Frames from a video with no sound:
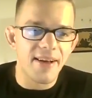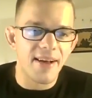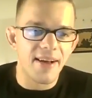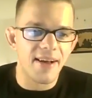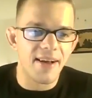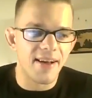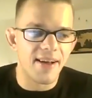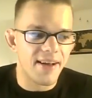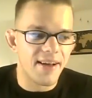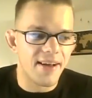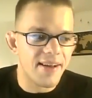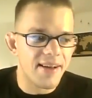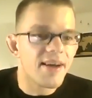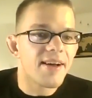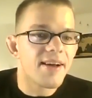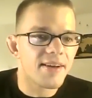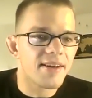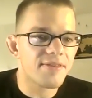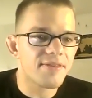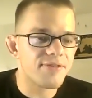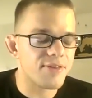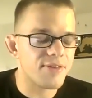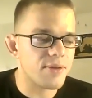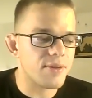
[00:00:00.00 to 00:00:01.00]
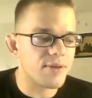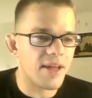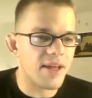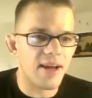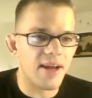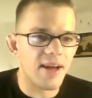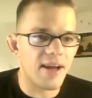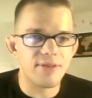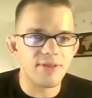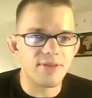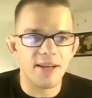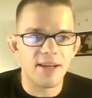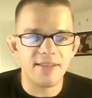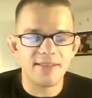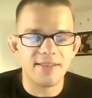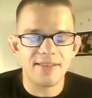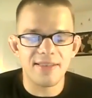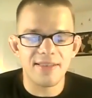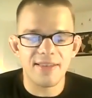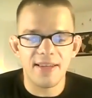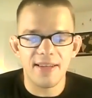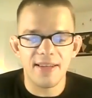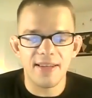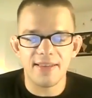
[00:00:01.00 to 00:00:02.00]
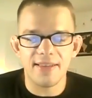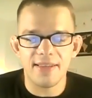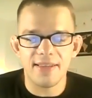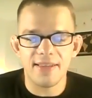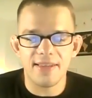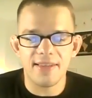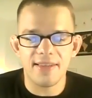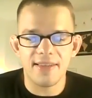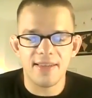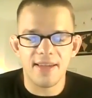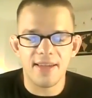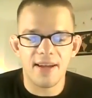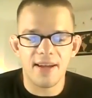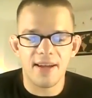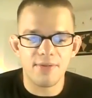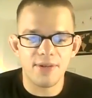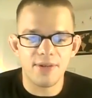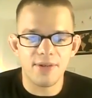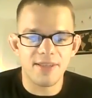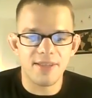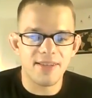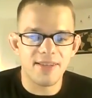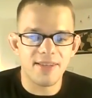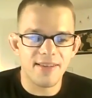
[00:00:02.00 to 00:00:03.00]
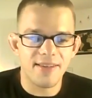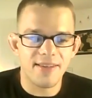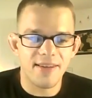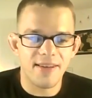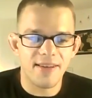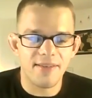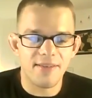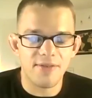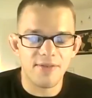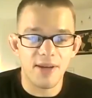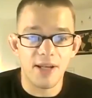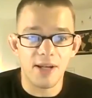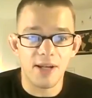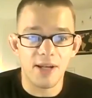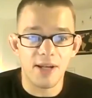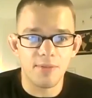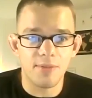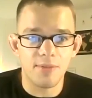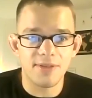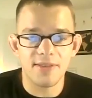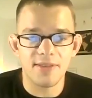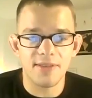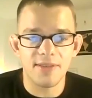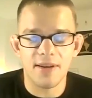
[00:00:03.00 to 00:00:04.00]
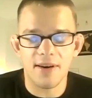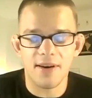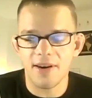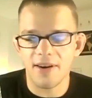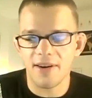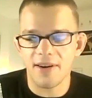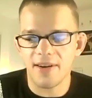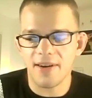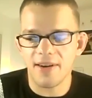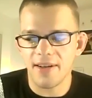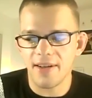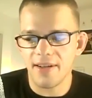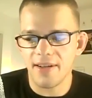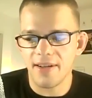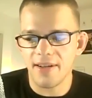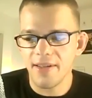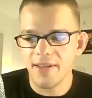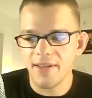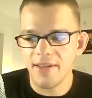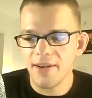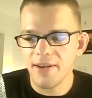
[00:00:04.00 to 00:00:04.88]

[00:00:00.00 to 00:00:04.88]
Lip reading: A few that I've liked lately that I really have helped are